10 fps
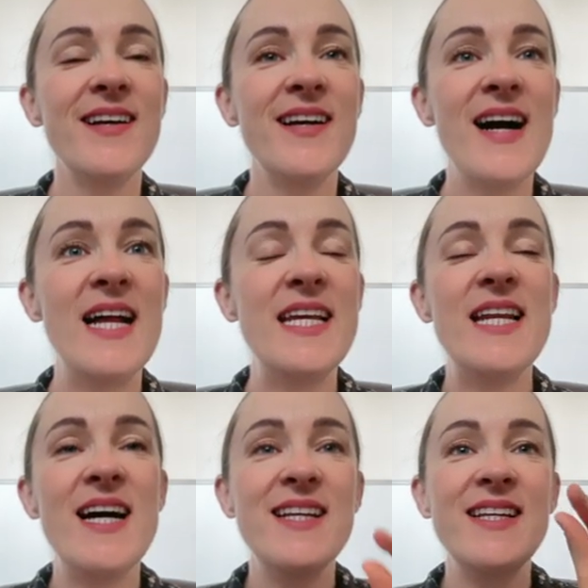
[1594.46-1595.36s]

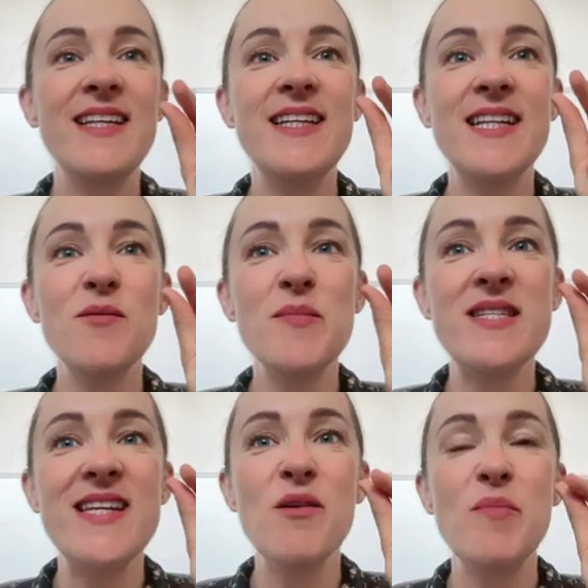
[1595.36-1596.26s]
Alina, little
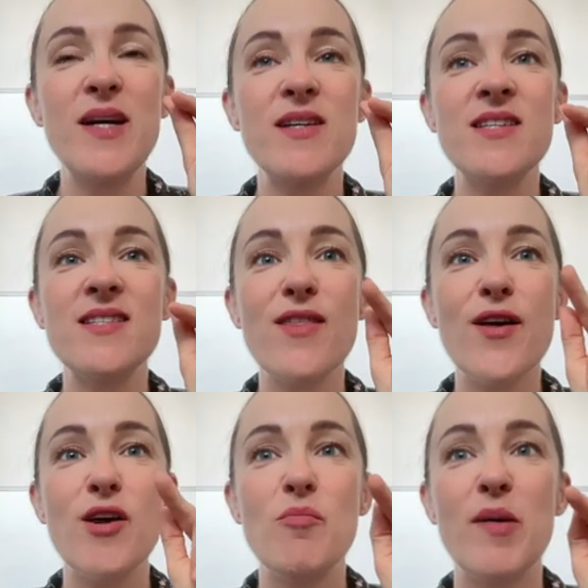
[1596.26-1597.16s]
mistake because it's the
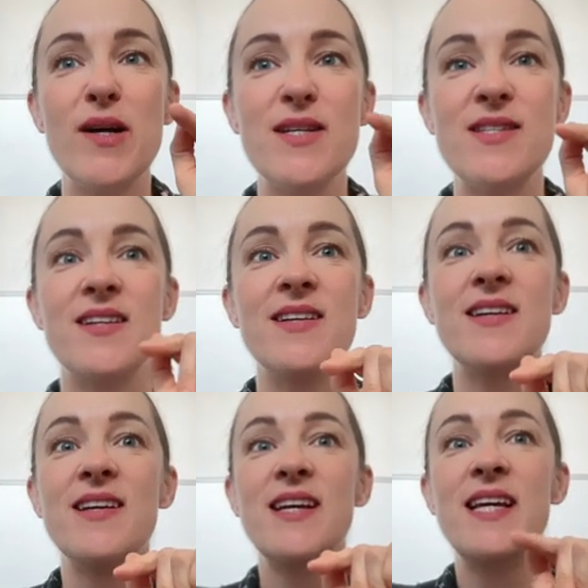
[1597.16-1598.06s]
third person.
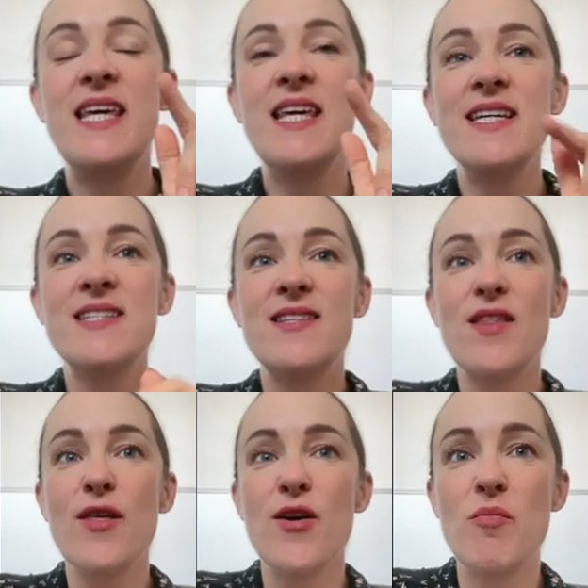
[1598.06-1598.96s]
He is the
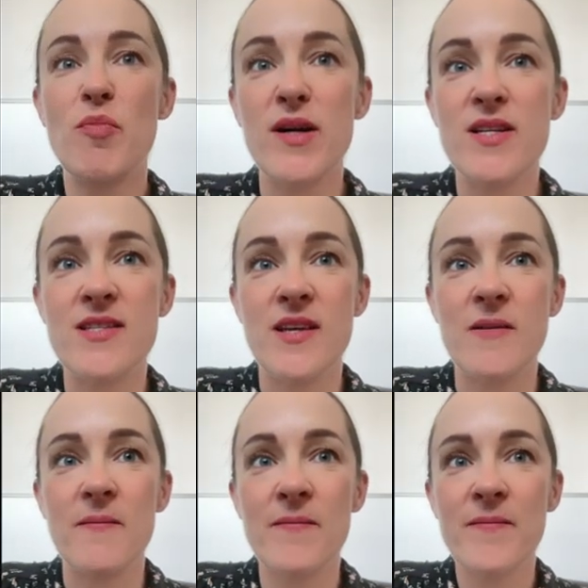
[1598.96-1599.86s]
third person.